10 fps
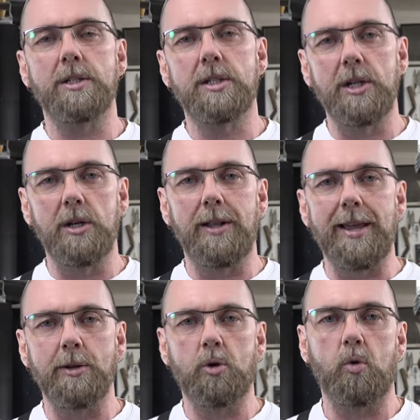still
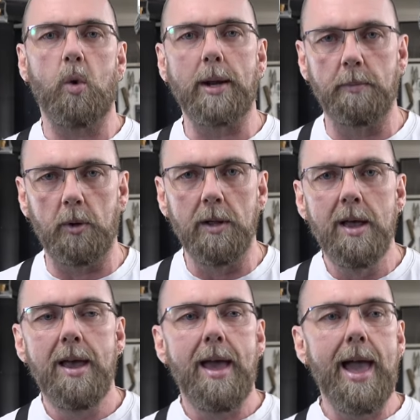incredible.
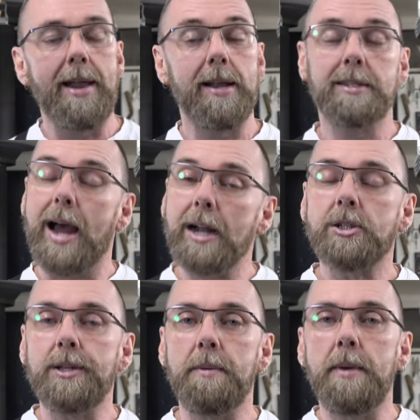And it's
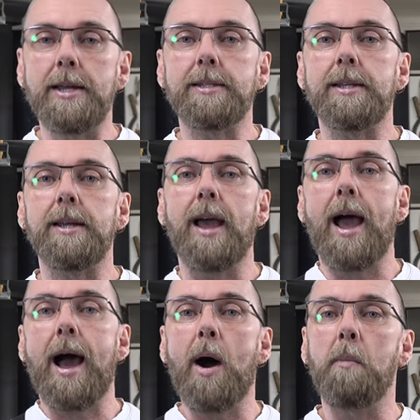actually amazing
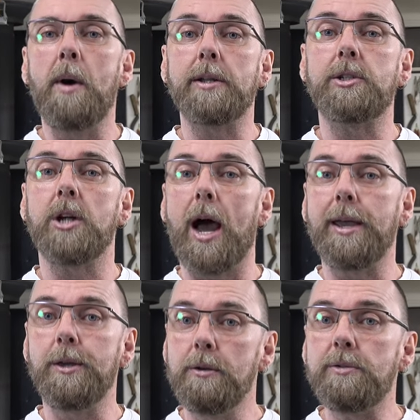how much I
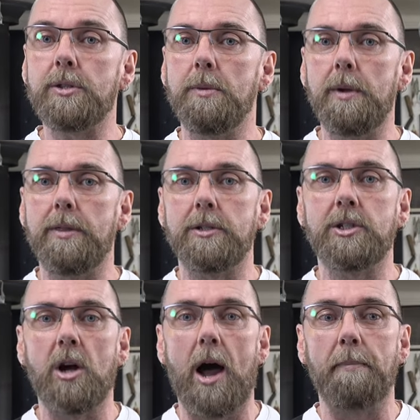use them in the
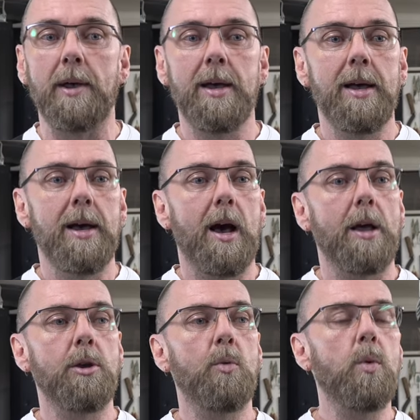shop.
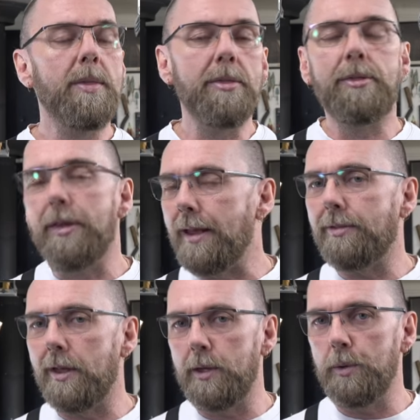You wouldn't
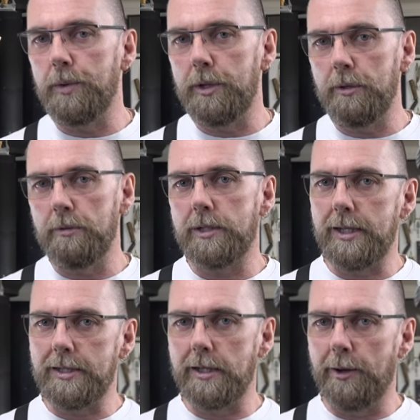think that you would use
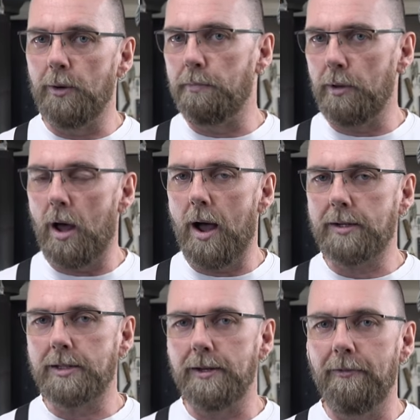these little
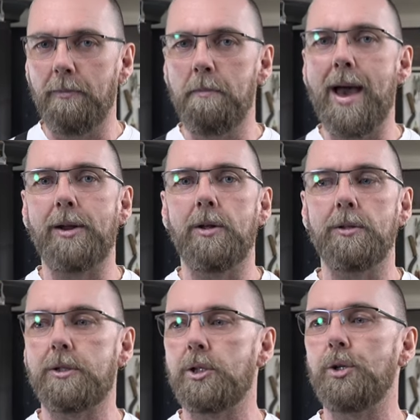blocks of
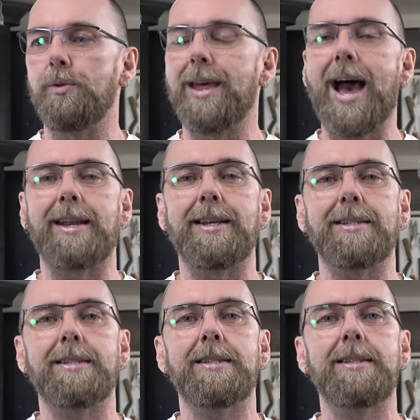metal to that
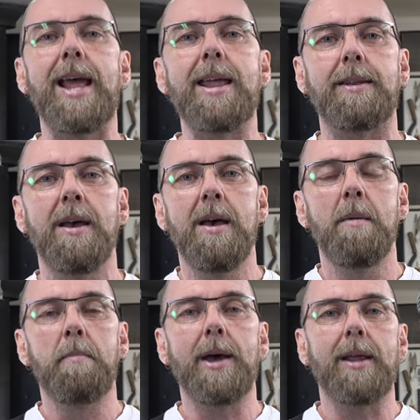extent,
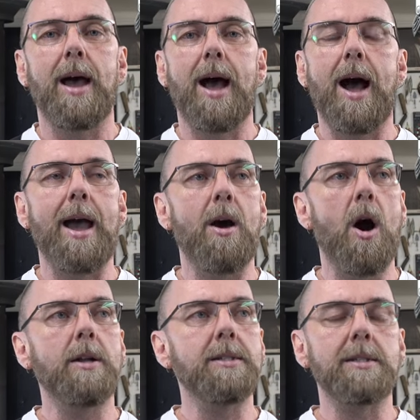but I
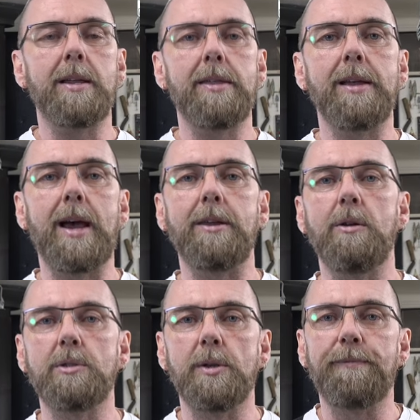honestly think I
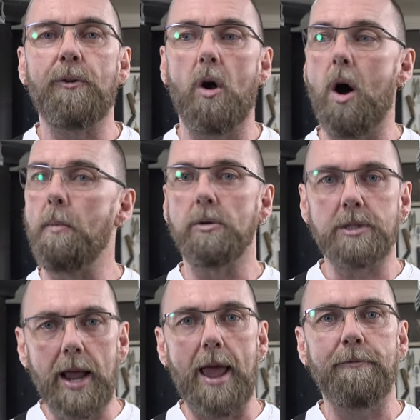use them for
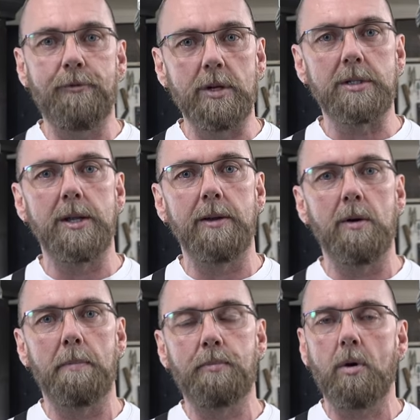almost every
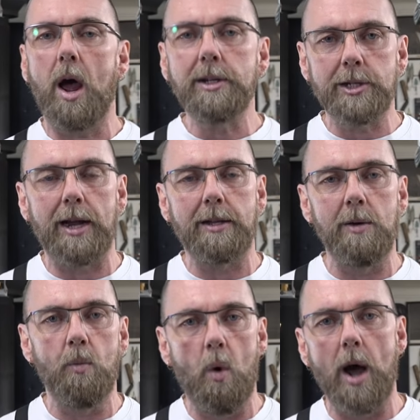single project
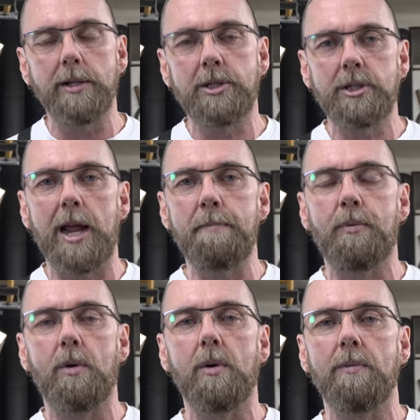in one
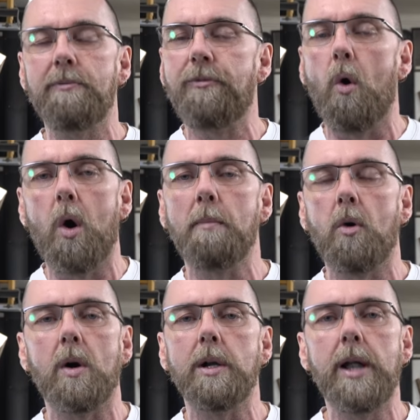shape or form
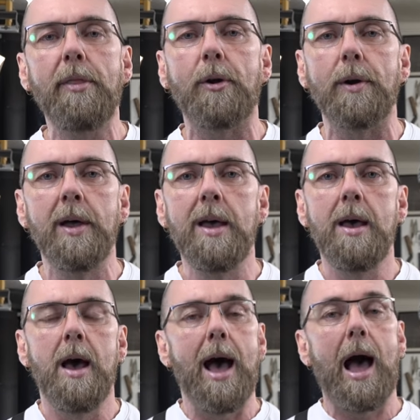or another.
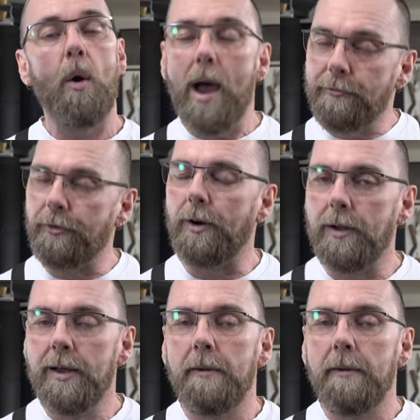However,